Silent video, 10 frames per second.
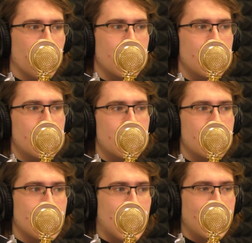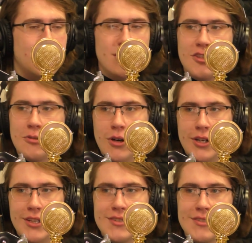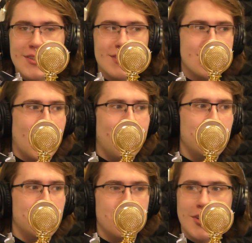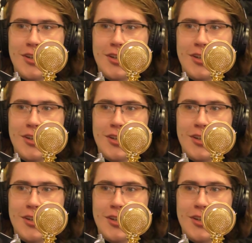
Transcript: in the 1920s in the Soviet Union.